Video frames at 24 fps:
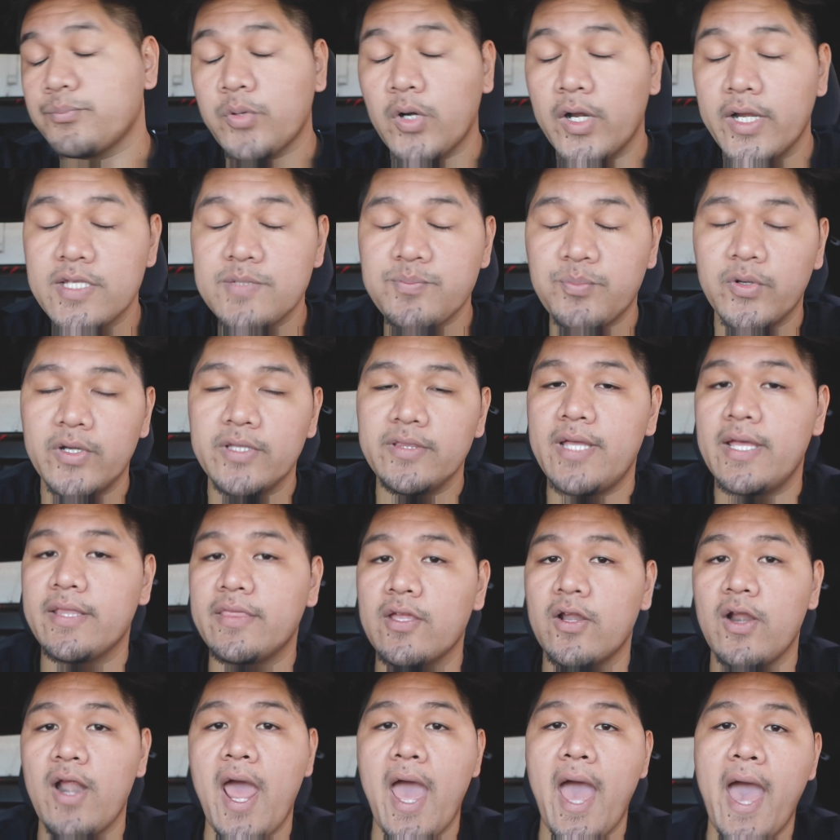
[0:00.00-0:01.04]
price point
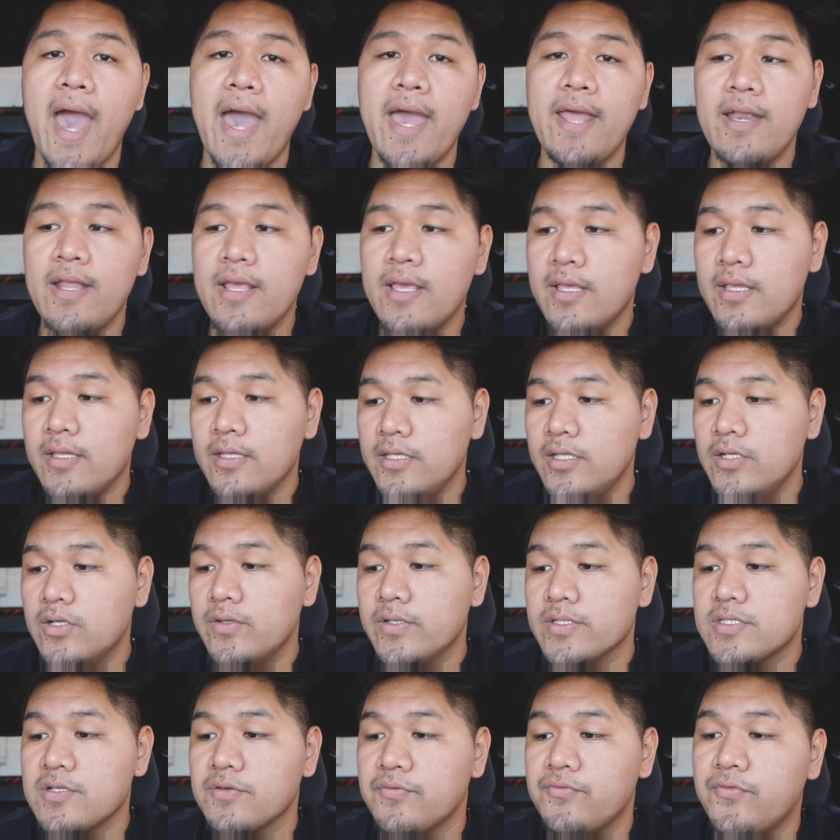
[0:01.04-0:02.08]
that they're at, it's